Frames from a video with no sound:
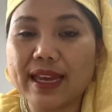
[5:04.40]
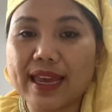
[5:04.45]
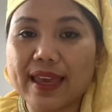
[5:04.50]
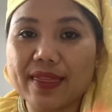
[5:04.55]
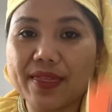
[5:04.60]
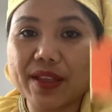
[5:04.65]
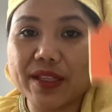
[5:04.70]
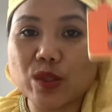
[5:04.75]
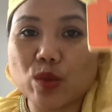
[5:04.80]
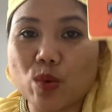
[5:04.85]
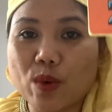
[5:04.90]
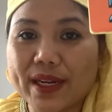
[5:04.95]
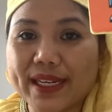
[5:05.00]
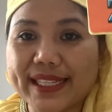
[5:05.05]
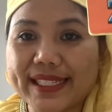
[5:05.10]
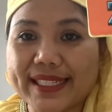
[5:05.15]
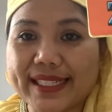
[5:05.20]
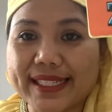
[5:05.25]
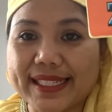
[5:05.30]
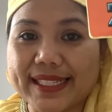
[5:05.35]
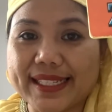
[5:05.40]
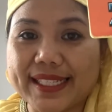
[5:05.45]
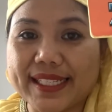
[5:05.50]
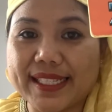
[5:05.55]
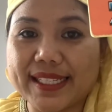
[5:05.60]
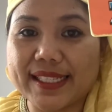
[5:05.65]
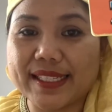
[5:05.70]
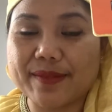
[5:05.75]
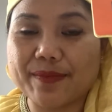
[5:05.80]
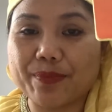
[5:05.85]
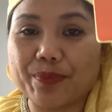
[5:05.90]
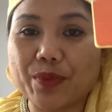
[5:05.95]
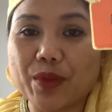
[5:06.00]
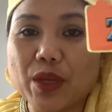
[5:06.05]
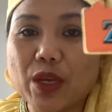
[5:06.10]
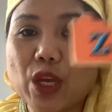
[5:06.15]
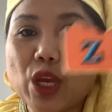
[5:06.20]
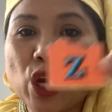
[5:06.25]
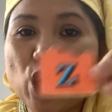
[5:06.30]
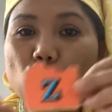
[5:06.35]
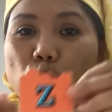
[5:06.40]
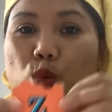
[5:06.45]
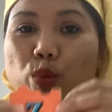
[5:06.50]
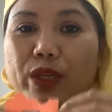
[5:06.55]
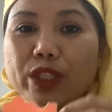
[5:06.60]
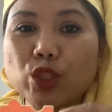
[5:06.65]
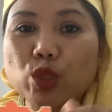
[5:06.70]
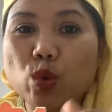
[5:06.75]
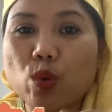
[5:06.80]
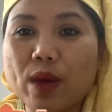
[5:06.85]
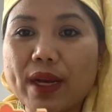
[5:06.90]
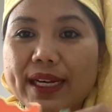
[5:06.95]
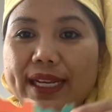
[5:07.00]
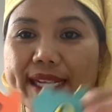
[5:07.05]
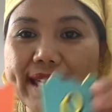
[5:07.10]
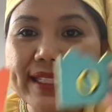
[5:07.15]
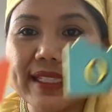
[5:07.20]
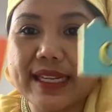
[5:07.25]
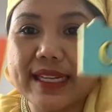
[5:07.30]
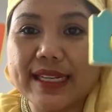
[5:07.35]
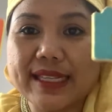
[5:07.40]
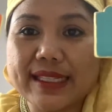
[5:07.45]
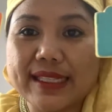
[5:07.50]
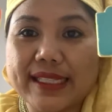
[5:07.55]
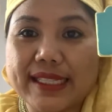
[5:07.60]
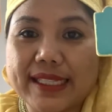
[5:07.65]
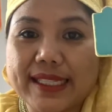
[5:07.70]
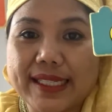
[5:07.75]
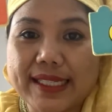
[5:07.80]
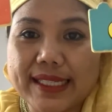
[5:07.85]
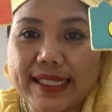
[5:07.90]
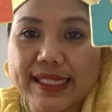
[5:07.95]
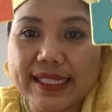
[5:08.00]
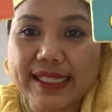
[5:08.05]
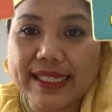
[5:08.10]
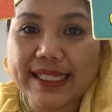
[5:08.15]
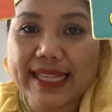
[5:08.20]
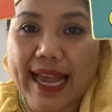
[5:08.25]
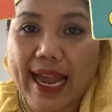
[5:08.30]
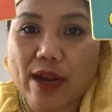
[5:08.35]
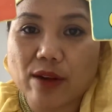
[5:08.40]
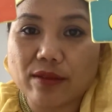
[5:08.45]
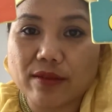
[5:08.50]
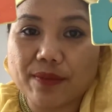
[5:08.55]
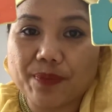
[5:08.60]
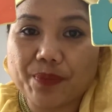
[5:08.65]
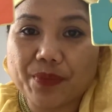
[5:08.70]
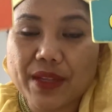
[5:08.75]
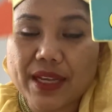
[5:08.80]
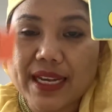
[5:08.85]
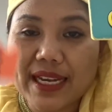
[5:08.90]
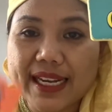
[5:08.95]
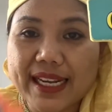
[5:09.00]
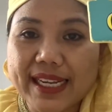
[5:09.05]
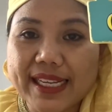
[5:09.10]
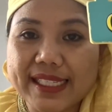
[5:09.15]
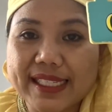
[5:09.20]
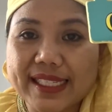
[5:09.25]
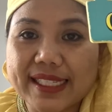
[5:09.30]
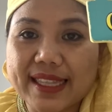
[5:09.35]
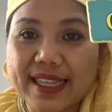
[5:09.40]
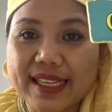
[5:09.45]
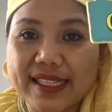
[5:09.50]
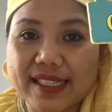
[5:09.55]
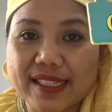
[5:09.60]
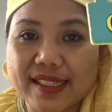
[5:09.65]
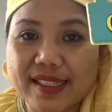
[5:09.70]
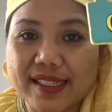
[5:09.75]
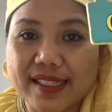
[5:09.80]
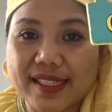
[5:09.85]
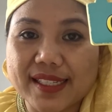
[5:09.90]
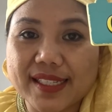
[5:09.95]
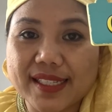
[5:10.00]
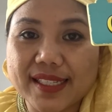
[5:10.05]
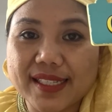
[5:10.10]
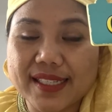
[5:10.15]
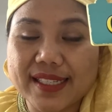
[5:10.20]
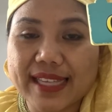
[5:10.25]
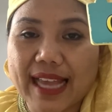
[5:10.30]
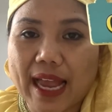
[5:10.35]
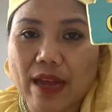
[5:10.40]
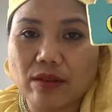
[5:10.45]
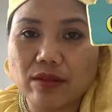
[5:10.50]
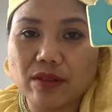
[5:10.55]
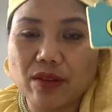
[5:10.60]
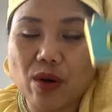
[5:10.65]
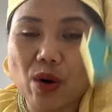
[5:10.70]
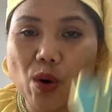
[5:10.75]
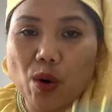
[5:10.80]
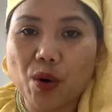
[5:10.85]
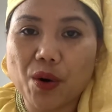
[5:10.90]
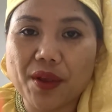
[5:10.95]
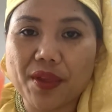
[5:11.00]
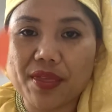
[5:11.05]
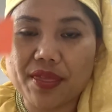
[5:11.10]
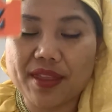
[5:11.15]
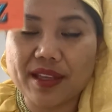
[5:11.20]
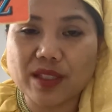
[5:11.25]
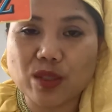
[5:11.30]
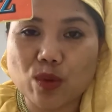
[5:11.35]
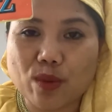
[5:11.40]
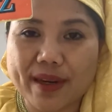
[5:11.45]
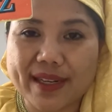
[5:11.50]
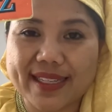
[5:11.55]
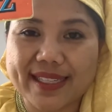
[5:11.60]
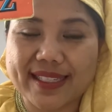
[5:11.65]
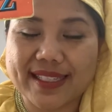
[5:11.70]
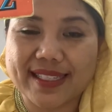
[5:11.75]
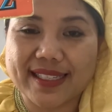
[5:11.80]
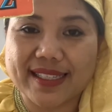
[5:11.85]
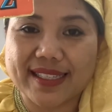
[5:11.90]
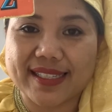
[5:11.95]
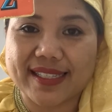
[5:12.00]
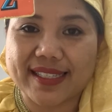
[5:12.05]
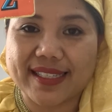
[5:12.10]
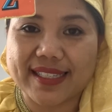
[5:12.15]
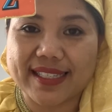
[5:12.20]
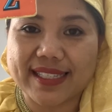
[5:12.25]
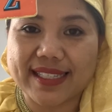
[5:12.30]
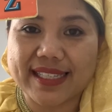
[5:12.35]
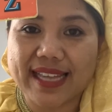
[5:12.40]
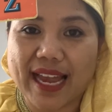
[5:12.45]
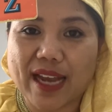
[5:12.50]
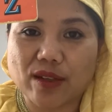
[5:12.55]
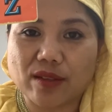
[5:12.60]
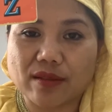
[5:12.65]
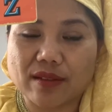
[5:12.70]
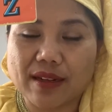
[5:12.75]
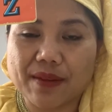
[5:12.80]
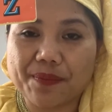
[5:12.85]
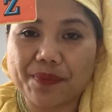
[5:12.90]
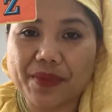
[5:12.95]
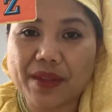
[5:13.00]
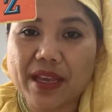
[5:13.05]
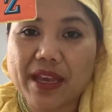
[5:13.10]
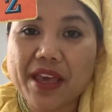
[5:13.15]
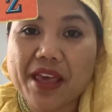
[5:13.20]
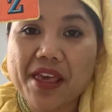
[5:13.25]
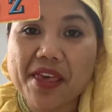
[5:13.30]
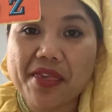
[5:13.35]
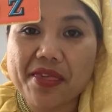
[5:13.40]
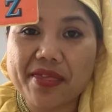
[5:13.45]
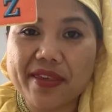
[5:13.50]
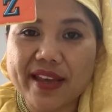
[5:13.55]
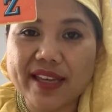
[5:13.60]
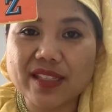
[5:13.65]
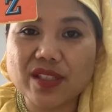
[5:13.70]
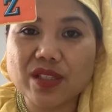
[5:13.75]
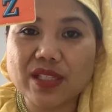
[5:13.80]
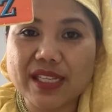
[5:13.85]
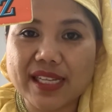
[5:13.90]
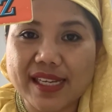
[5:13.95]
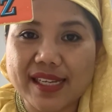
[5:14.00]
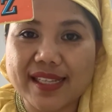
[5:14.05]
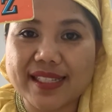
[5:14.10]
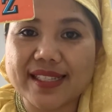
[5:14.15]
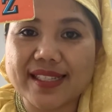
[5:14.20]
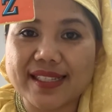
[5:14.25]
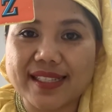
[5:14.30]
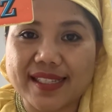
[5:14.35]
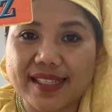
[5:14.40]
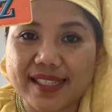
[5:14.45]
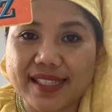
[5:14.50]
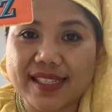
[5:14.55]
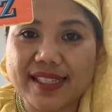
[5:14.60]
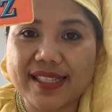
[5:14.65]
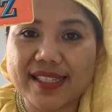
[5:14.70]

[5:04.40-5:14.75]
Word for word: and this one is z. Which one is z sound? Is this z sound or this one is z sound? This is z